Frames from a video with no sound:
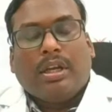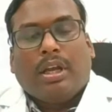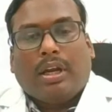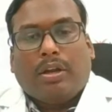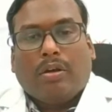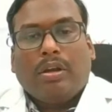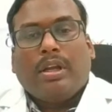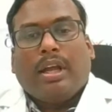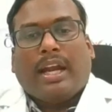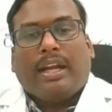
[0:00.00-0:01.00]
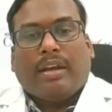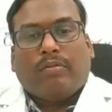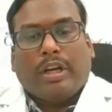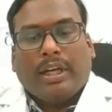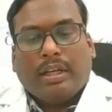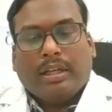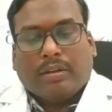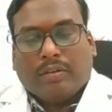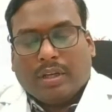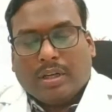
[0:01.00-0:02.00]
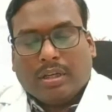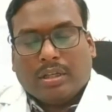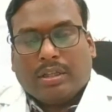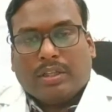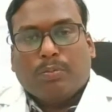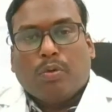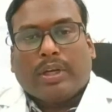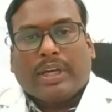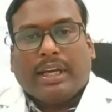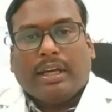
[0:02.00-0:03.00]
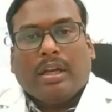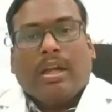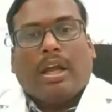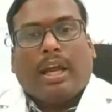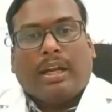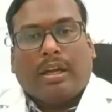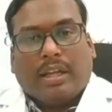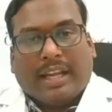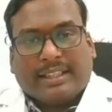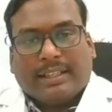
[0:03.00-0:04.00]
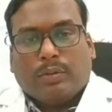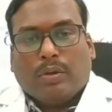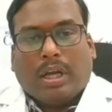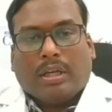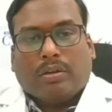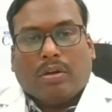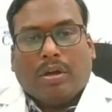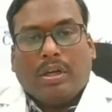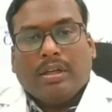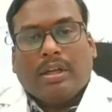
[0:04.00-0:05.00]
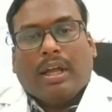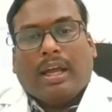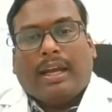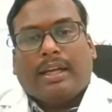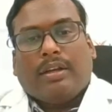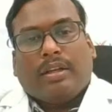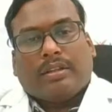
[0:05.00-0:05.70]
and all, and avoid the smoking and excessive alcohol, and